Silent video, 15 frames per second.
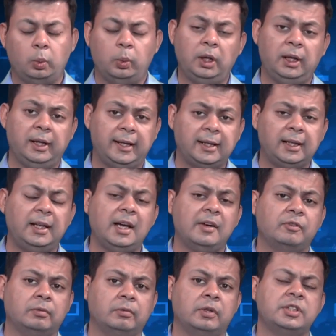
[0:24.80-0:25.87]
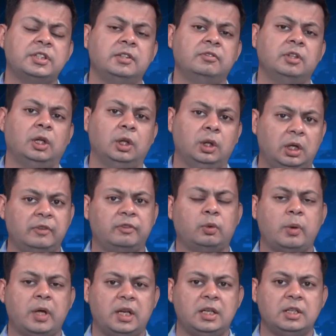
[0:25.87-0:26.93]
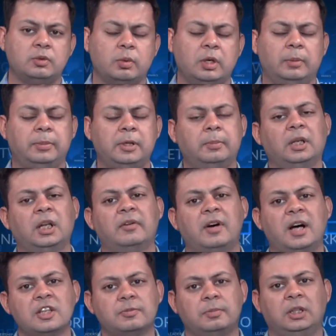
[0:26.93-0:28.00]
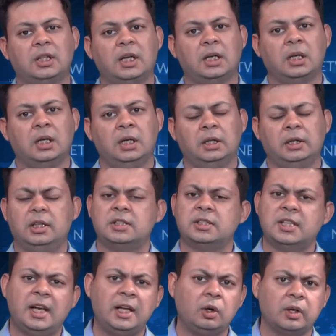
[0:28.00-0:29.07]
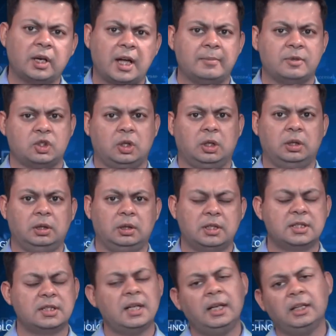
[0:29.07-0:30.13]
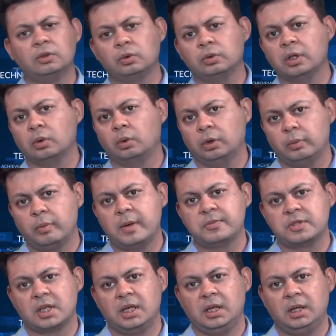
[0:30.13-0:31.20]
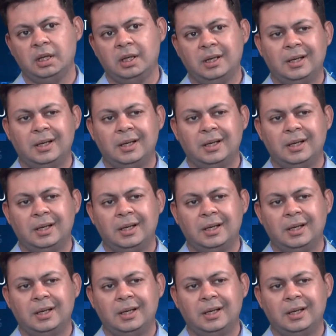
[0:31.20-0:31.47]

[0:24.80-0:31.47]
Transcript: Well, lately I've received a lot of queries where people have asked me that they're selling on Amazon, they're selling through their own website,